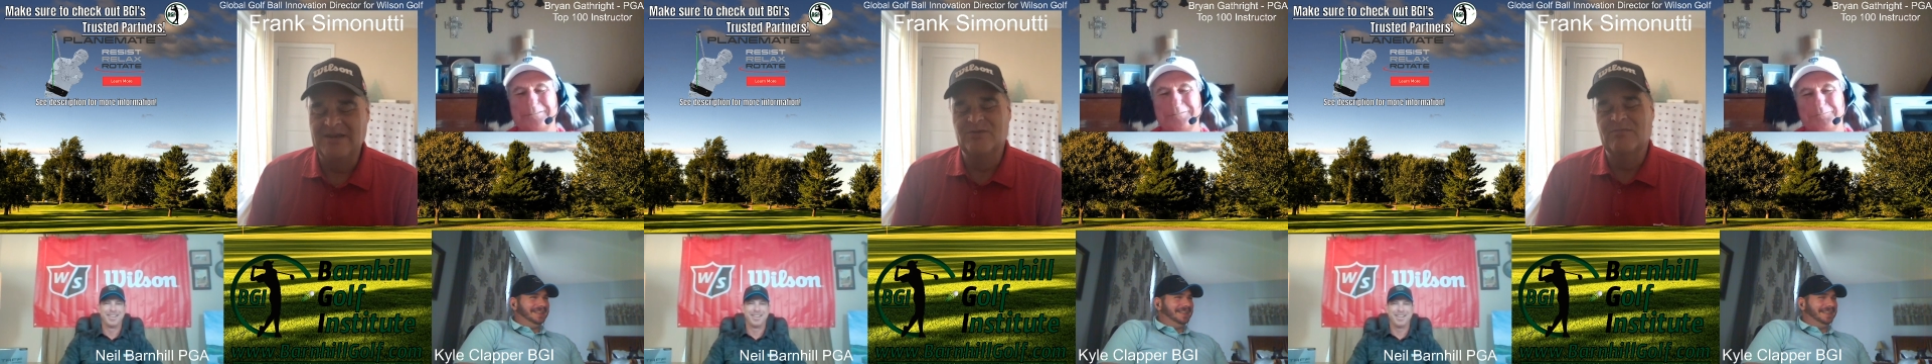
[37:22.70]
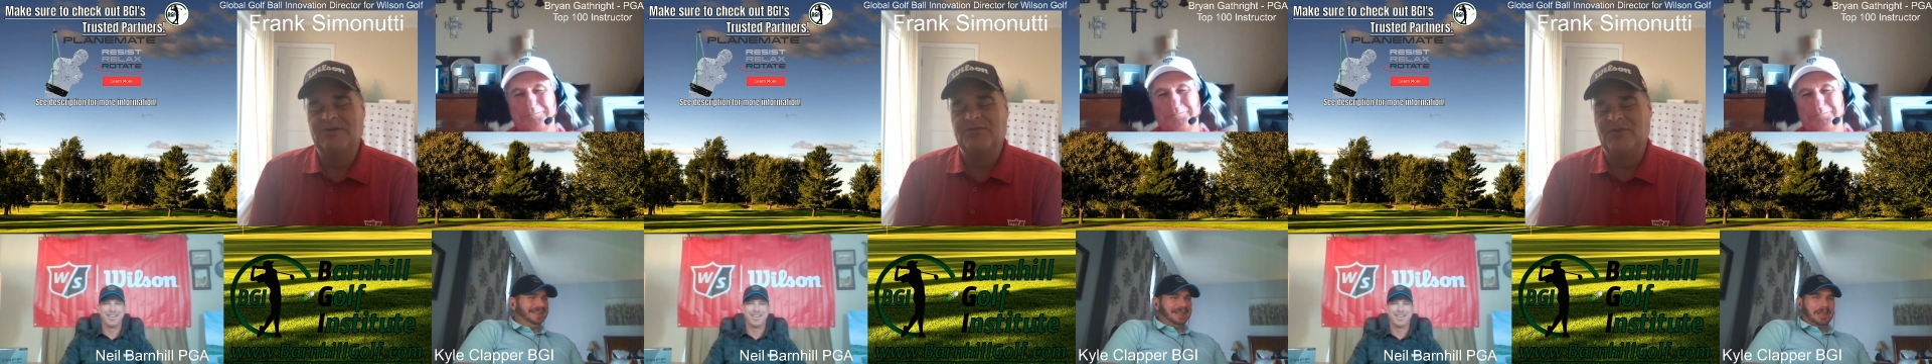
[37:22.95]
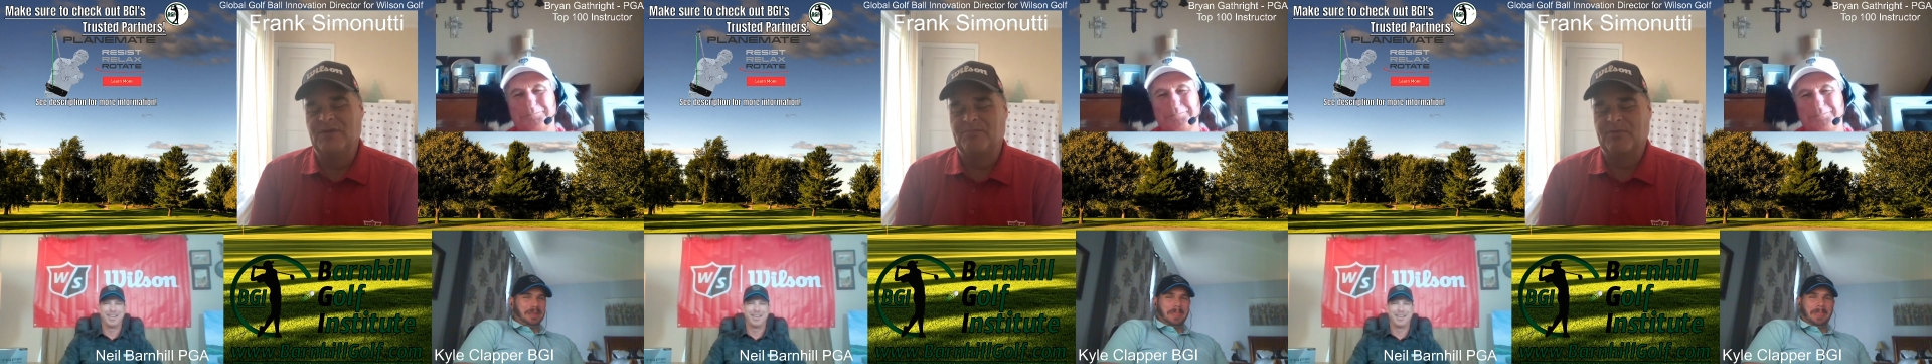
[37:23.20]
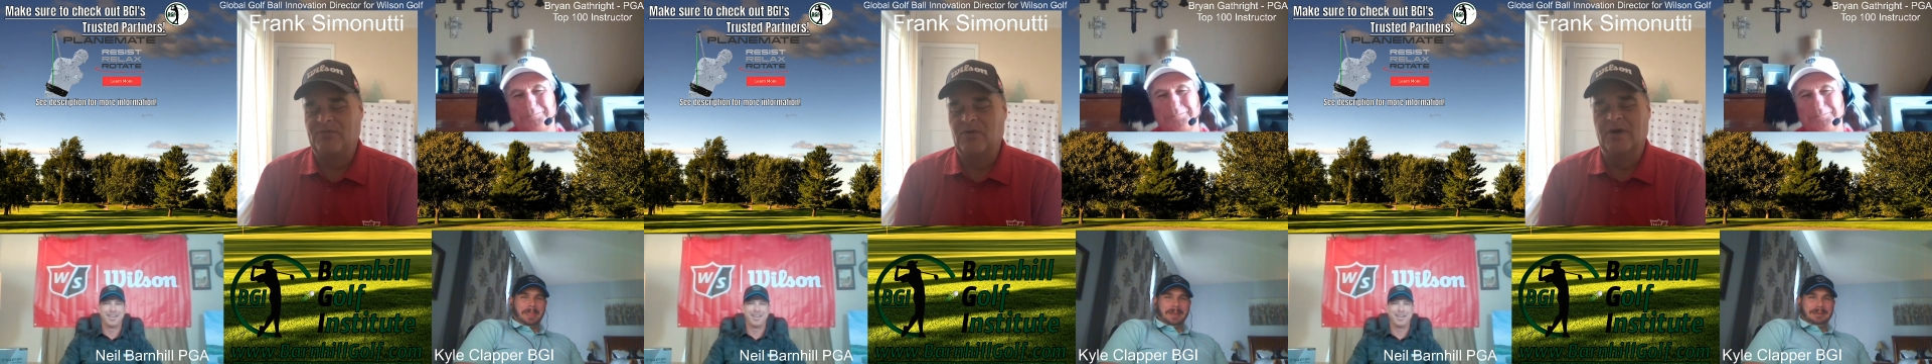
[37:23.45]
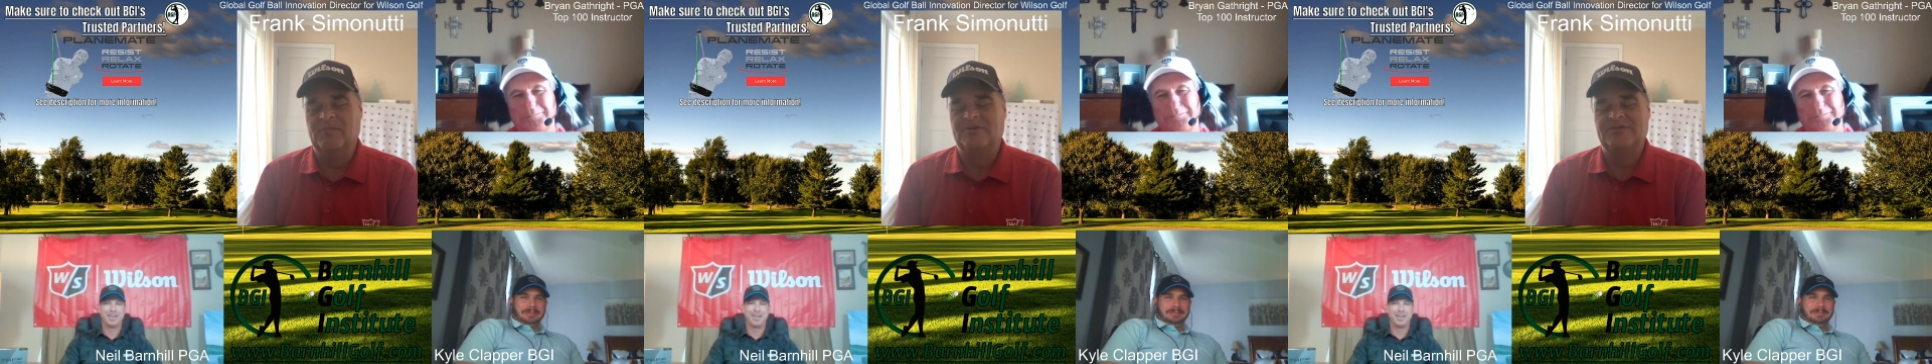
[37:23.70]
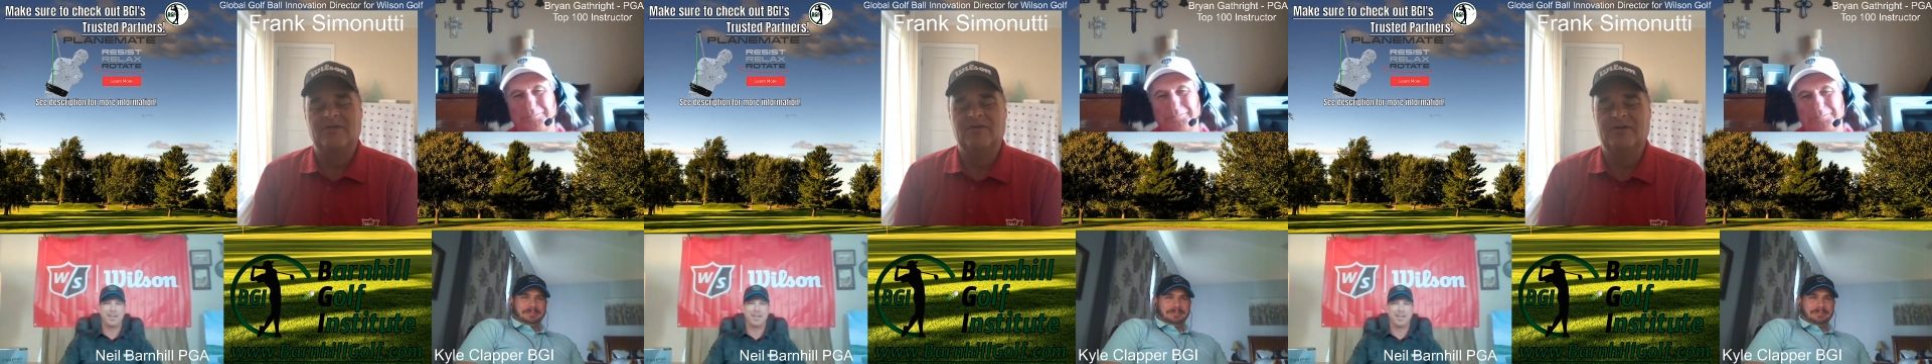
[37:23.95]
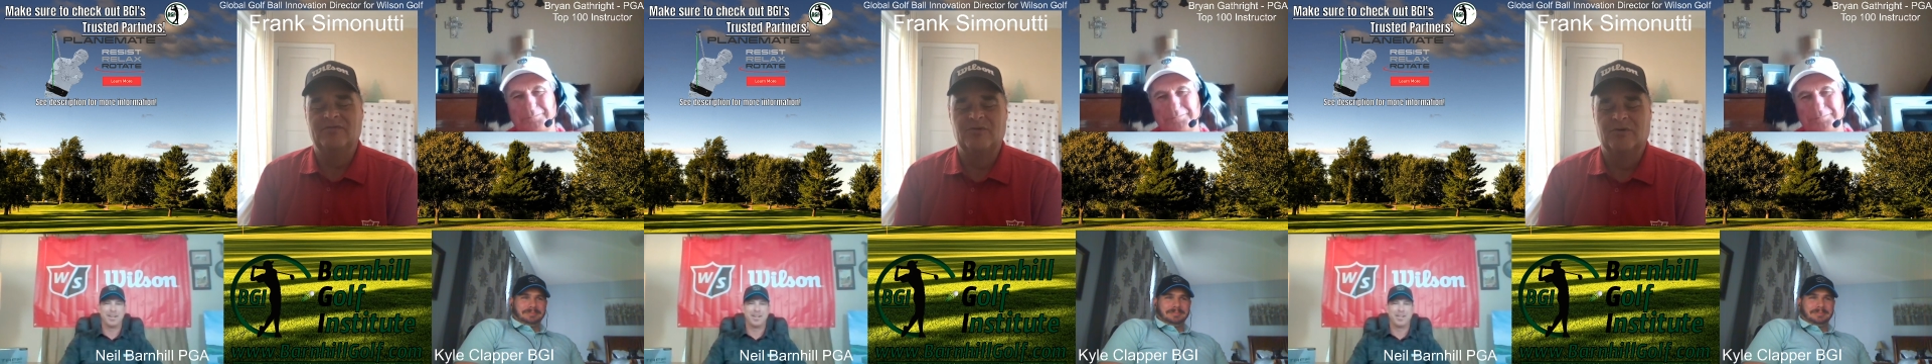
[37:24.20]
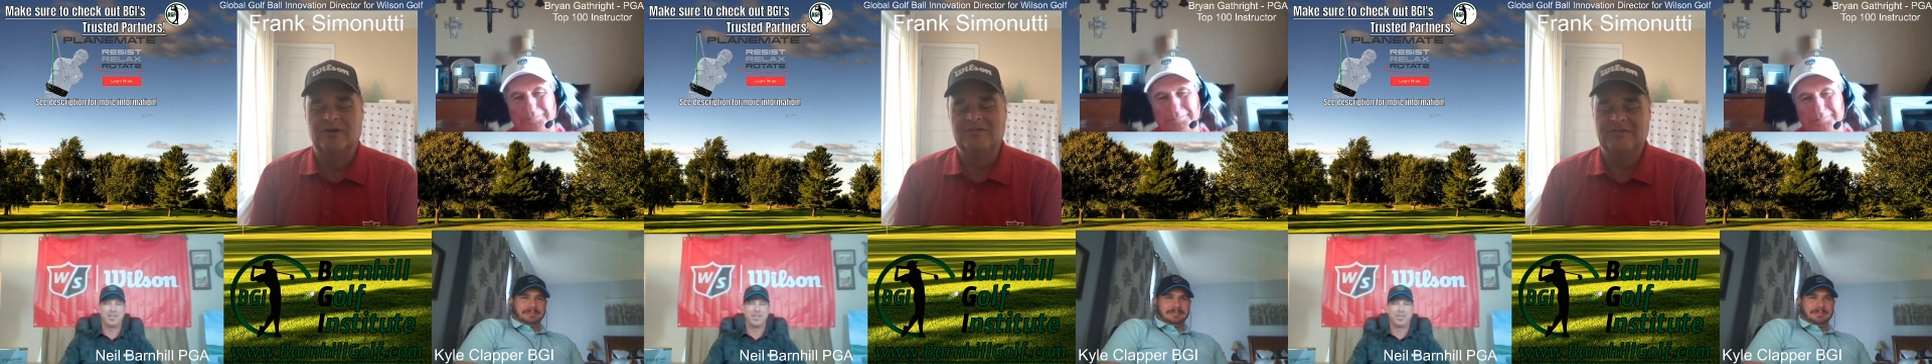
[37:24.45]
do much for the performance of it, of
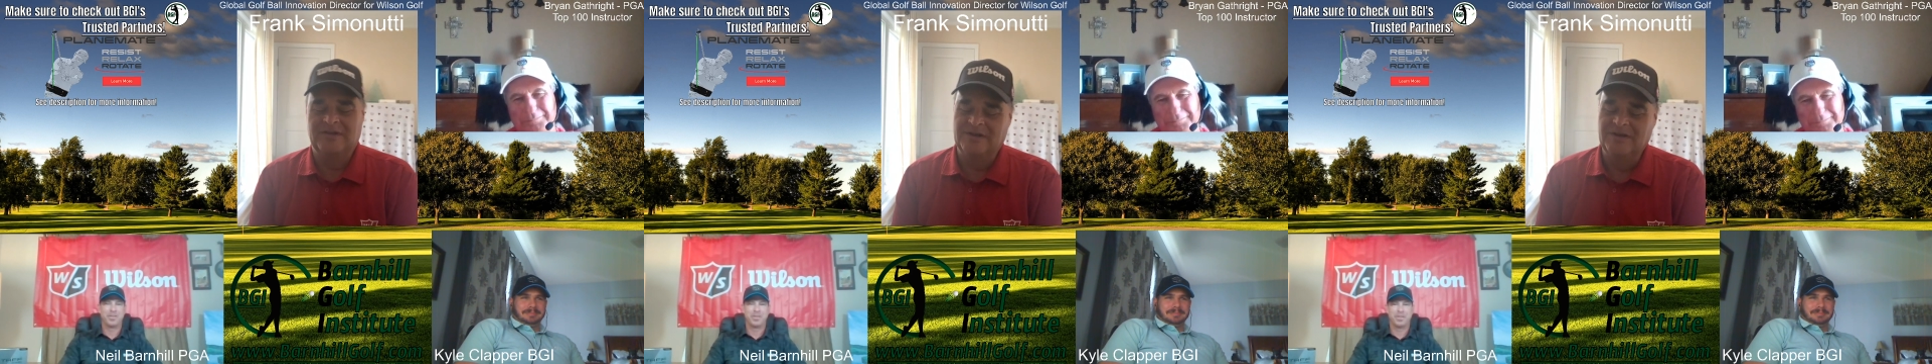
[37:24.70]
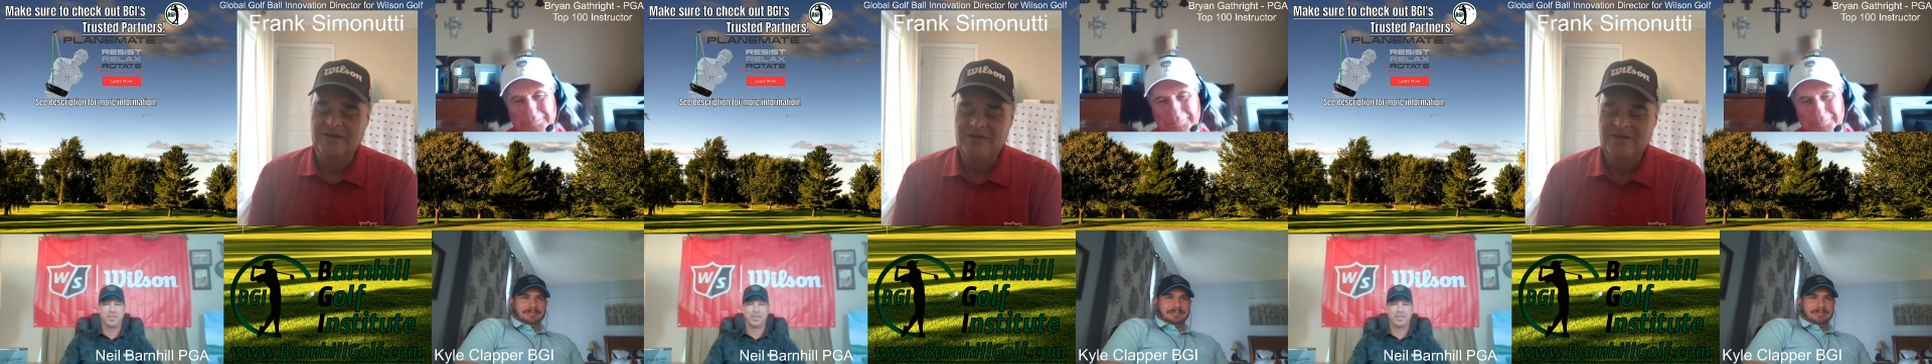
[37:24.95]
course, and